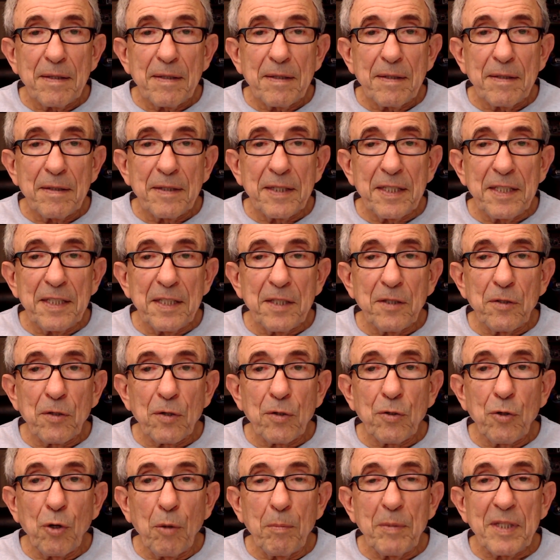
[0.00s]
reading your
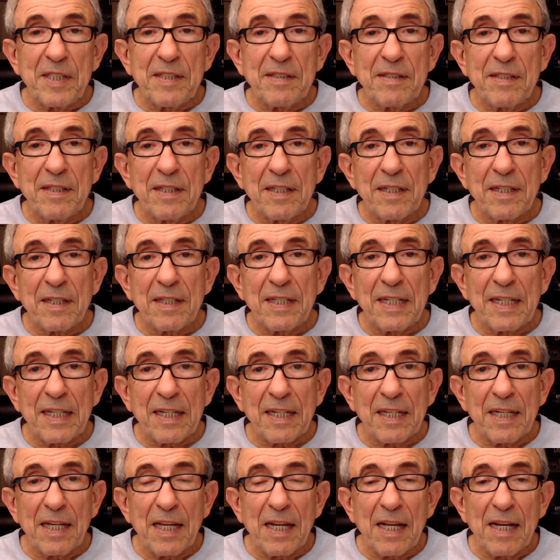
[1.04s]
comments here, I
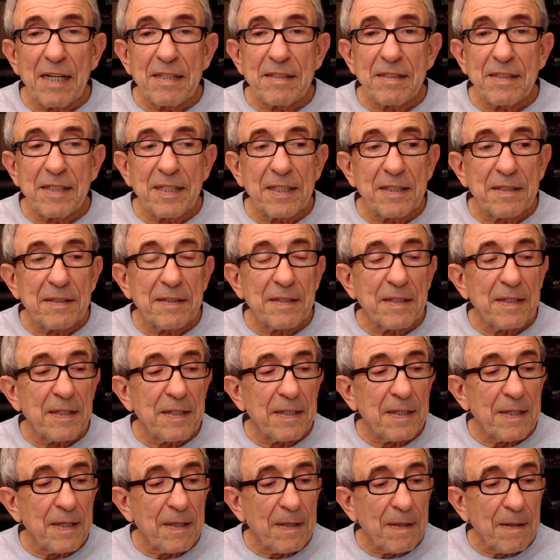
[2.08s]
realized
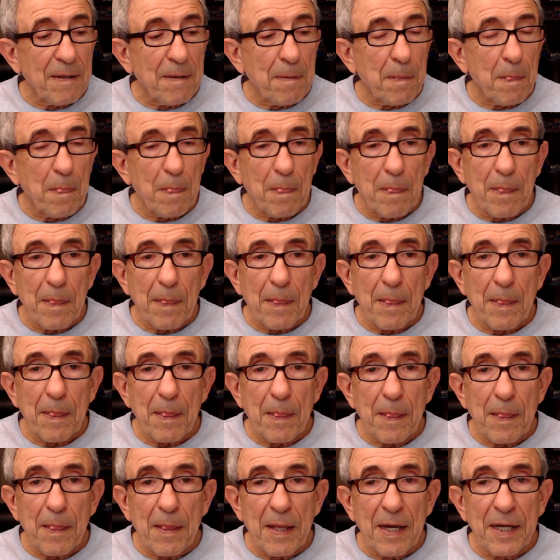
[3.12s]
that
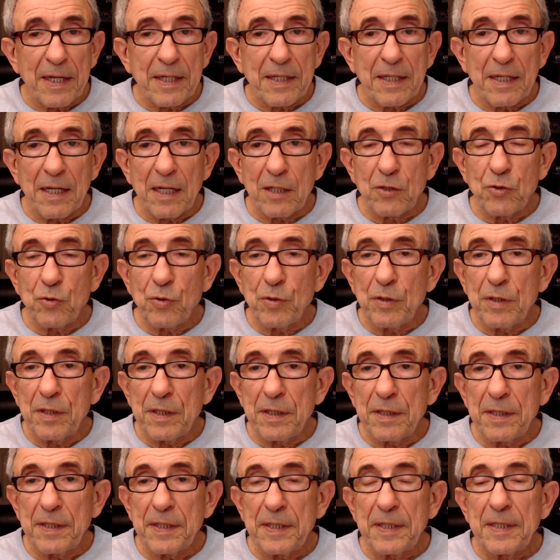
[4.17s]
I can
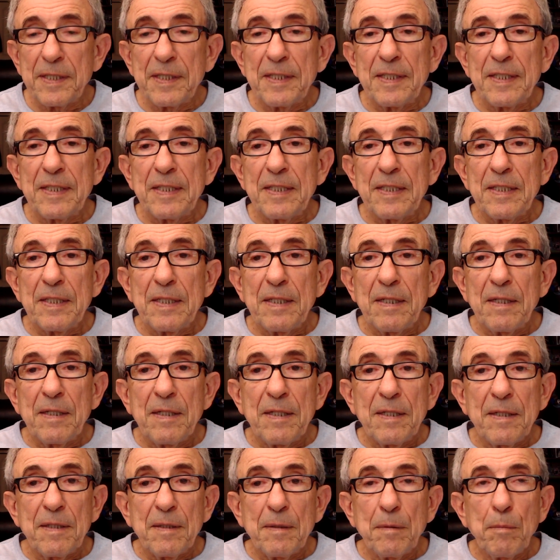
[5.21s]
actually
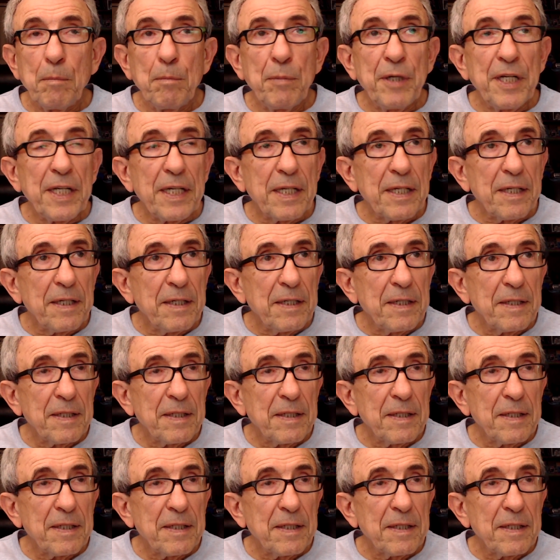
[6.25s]
bring